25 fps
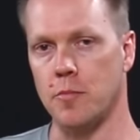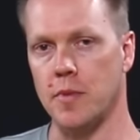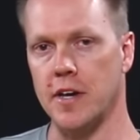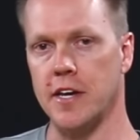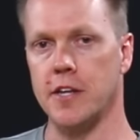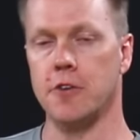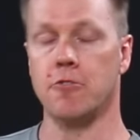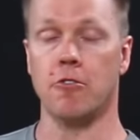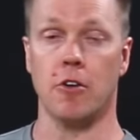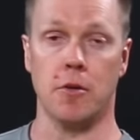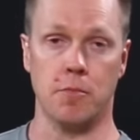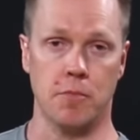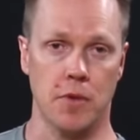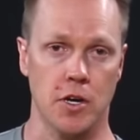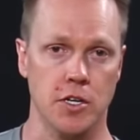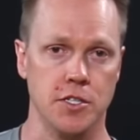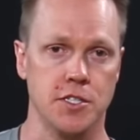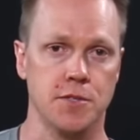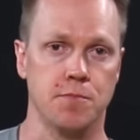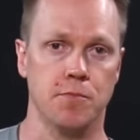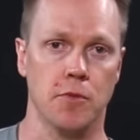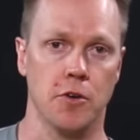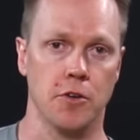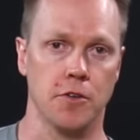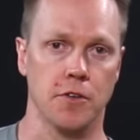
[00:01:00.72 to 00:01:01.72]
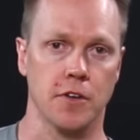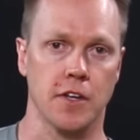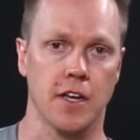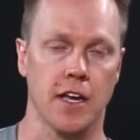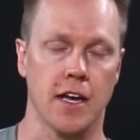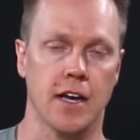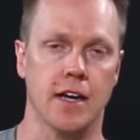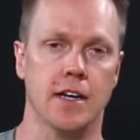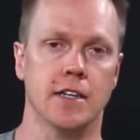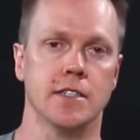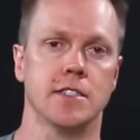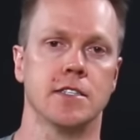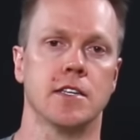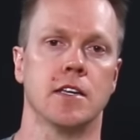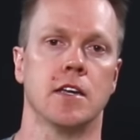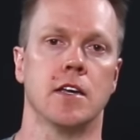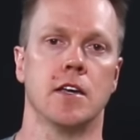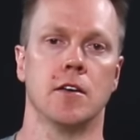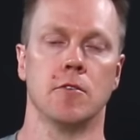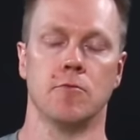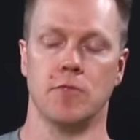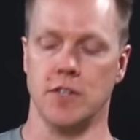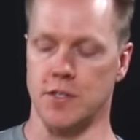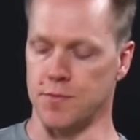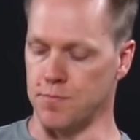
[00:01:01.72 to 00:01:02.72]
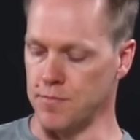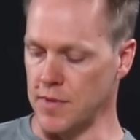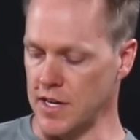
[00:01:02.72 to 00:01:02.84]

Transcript: meter on most modern cars which